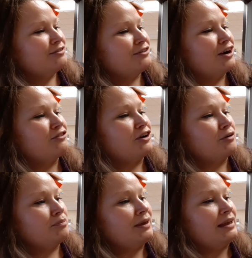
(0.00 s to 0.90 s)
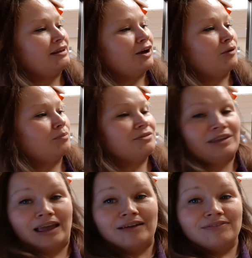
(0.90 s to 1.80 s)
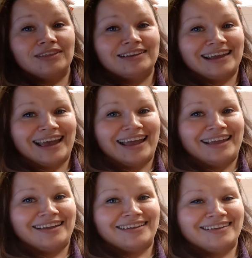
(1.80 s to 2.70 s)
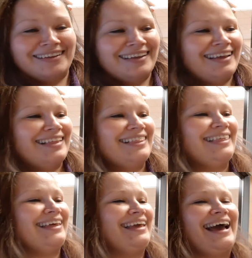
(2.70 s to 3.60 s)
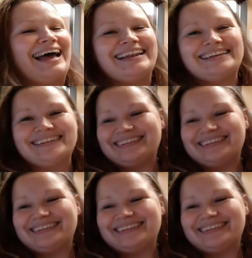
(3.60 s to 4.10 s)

Firefighter Pete helped save the day. The end.